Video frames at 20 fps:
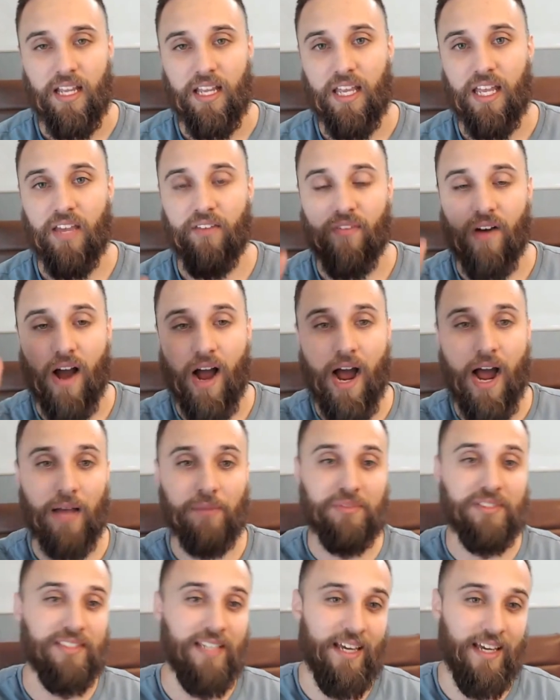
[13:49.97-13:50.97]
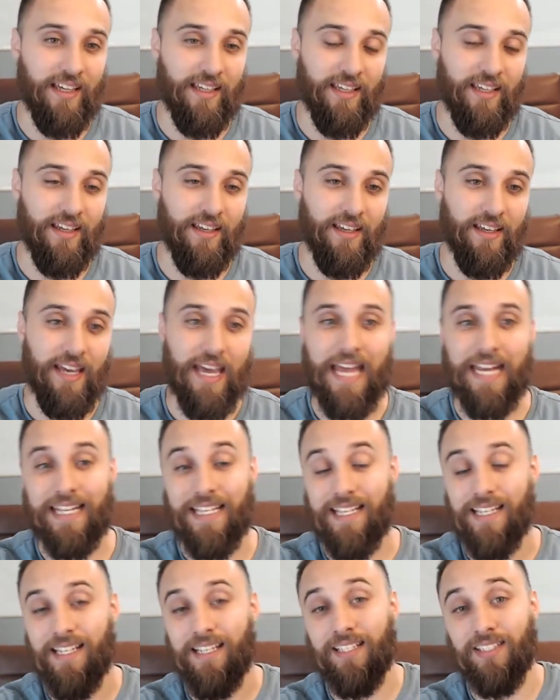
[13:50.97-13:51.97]
if I'm saying it and
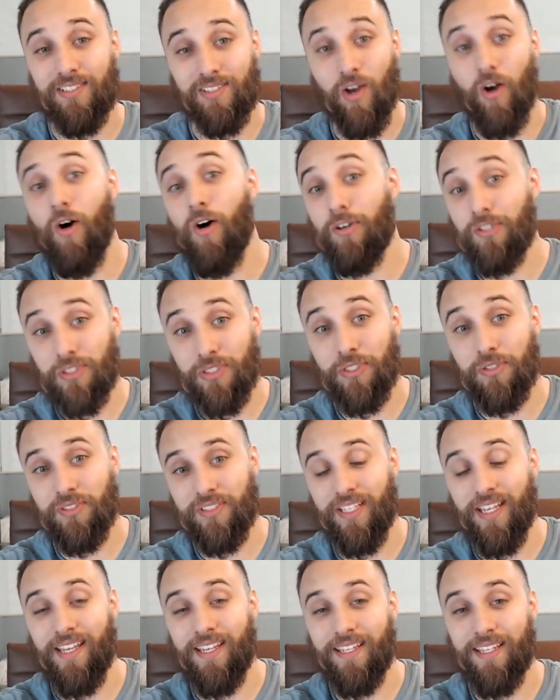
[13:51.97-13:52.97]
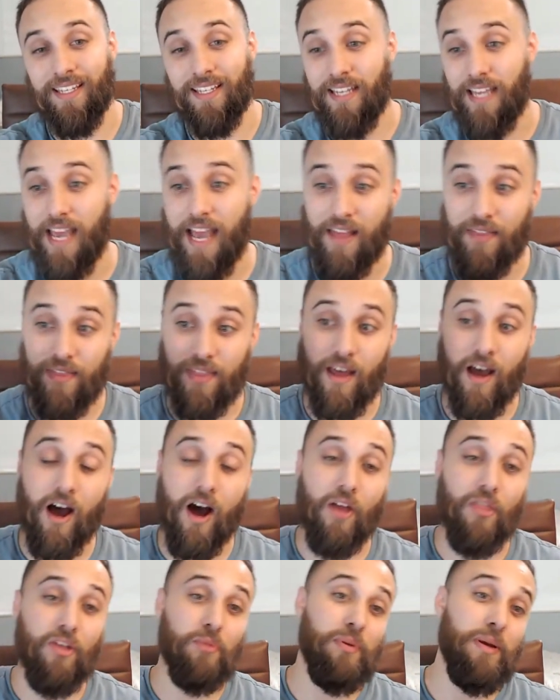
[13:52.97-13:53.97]
he's also saying it and
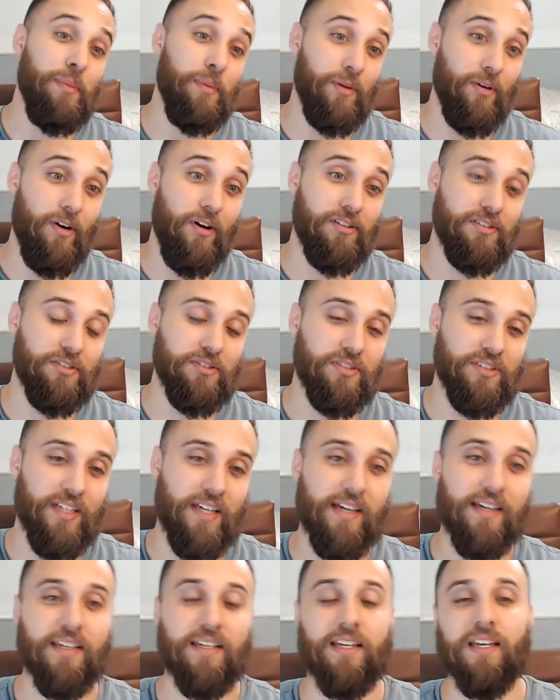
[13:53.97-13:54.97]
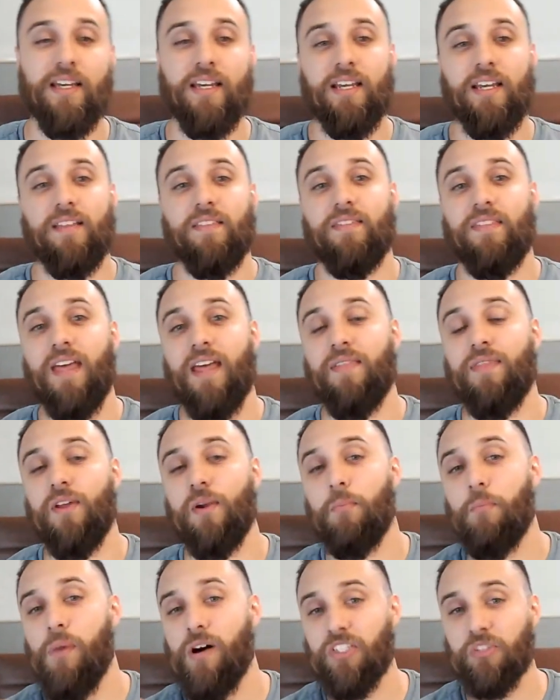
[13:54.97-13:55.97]
other people are also saying it, then there
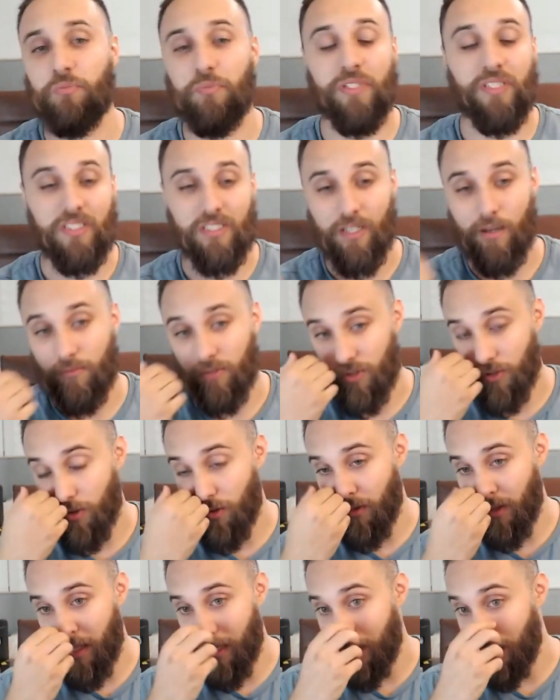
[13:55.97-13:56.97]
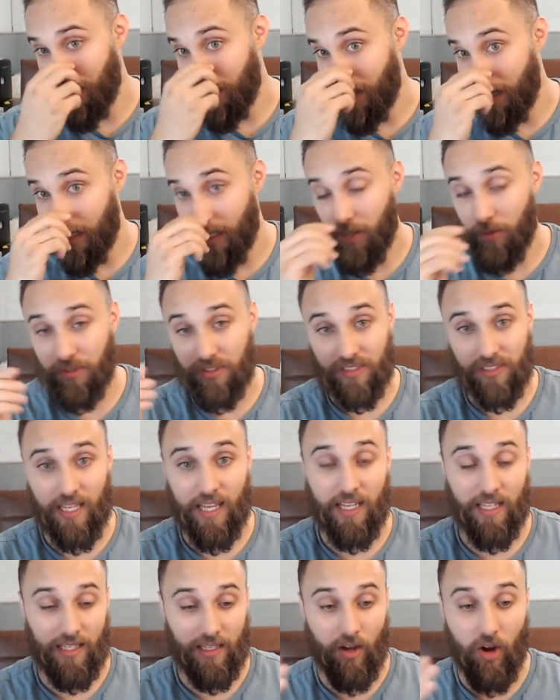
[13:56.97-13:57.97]
must be some truth in it. And he was
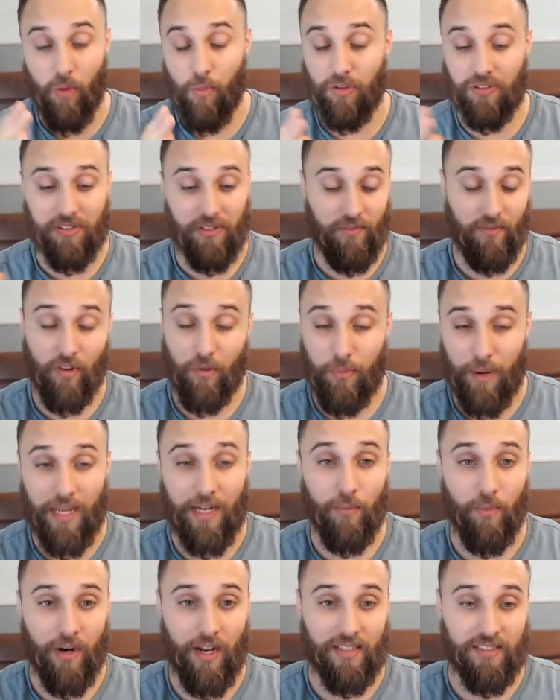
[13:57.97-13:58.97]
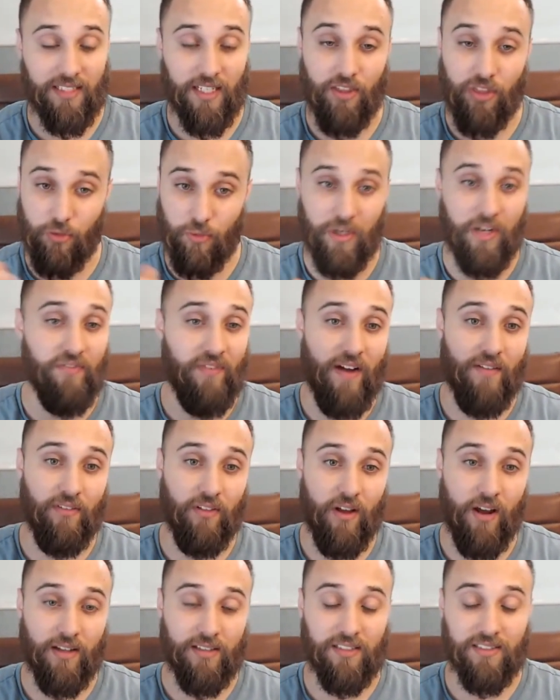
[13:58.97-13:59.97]
saying almost verbatim what I said 3 to 5
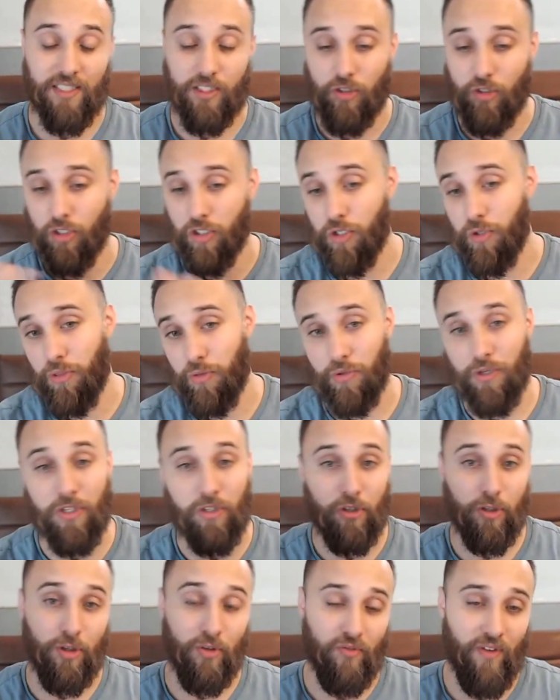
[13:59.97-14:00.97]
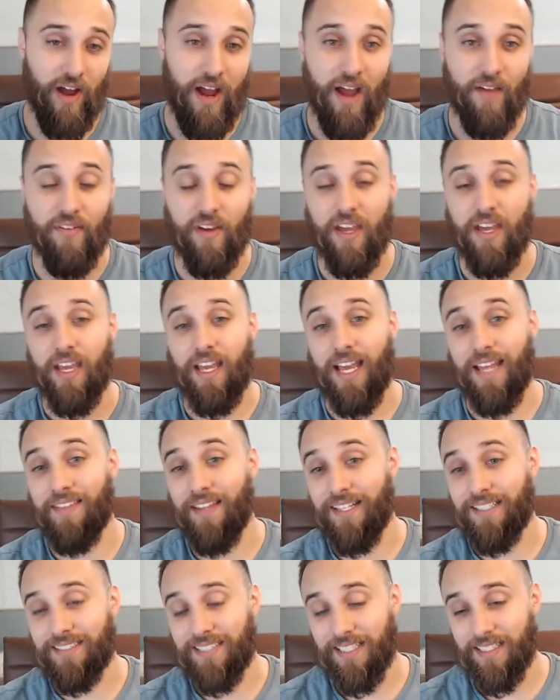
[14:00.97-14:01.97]
clients. He said, you could do 3, you could do 5. And then
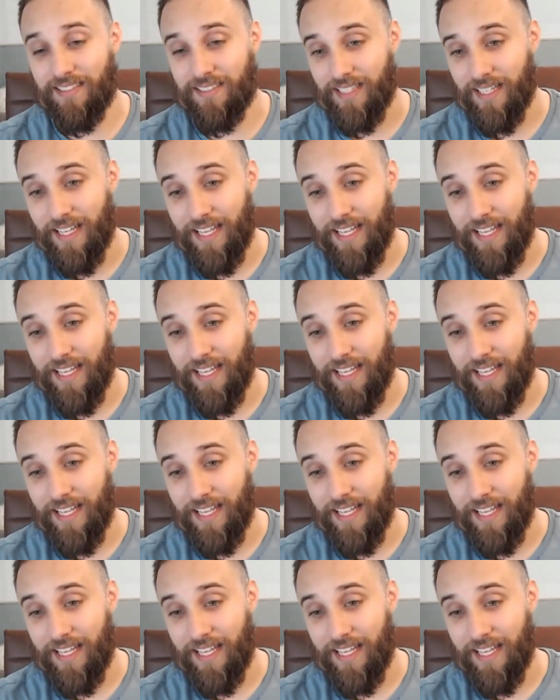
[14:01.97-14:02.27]
he says,